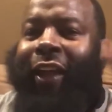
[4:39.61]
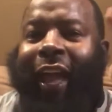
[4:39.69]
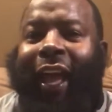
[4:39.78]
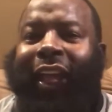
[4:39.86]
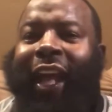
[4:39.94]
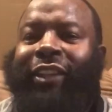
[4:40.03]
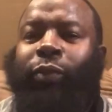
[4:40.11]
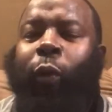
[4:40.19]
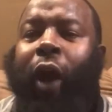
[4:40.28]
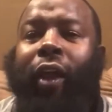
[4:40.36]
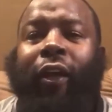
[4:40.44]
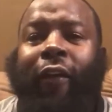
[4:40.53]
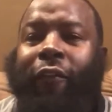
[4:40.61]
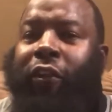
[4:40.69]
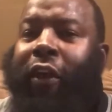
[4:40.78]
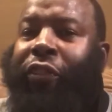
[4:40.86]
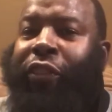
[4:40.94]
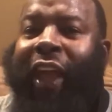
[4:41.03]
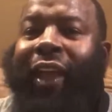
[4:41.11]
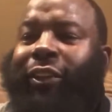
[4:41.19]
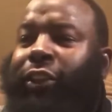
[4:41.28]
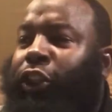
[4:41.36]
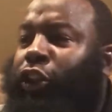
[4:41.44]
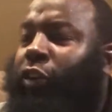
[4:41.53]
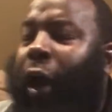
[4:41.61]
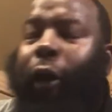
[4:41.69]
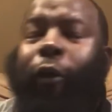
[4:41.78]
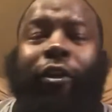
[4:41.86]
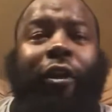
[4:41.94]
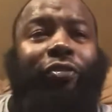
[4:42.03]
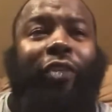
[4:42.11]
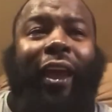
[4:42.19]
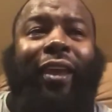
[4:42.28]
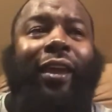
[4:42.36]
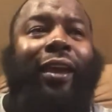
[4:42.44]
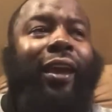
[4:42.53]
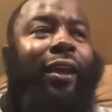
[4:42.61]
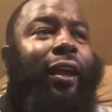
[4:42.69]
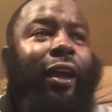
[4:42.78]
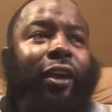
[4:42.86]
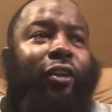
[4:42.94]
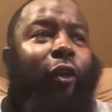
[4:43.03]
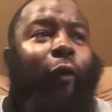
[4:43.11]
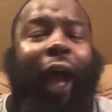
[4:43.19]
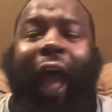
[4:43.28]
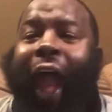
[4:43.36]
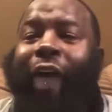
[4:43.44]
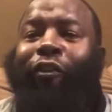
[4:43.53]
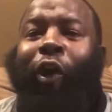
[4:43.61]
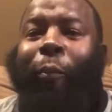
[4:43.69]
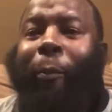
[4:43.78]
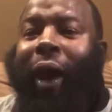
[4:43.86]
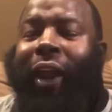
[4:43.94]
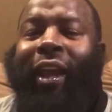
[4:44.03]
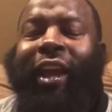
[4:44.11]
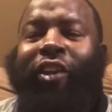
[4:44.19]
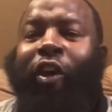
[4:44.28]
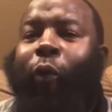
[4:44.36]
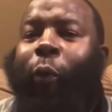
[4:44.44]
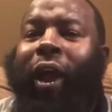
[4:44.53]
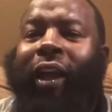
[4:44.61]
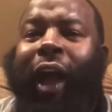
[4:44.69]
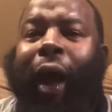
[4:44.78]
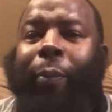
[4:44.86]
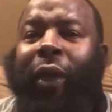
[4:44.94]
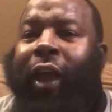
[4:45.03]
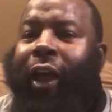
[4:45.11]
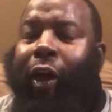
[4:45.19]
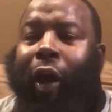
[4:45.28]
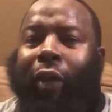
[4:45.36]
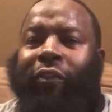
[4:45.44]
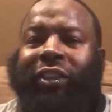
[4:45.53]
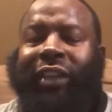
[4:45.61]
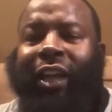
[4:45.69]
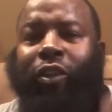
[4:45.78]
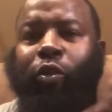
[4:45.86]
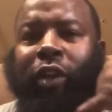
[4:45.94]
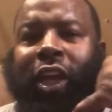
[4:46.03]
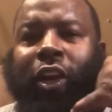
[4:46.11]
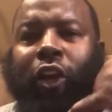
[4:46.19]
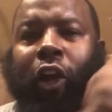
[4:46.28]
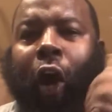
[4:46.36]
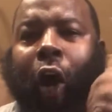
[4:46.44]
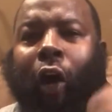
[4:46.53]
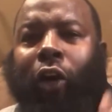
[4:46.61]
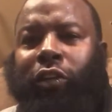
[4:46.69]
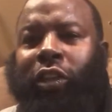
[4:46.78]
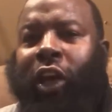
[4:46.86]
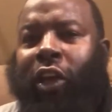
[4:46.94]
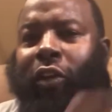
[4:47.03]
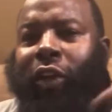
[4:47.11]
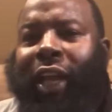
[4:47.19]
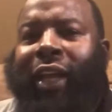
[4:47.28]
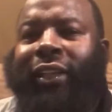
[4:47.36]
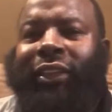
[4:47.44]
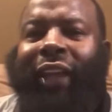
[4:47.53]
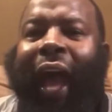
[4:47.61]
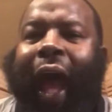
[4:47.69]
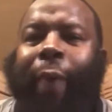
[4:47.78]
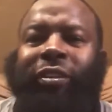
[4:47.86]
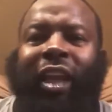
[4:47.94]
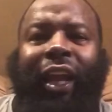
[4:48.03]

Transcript: And guess what? You think it's a struggle, you think you don't have no money, and you'll wake up and all of a sudden you're getting calls, you're getting jobs.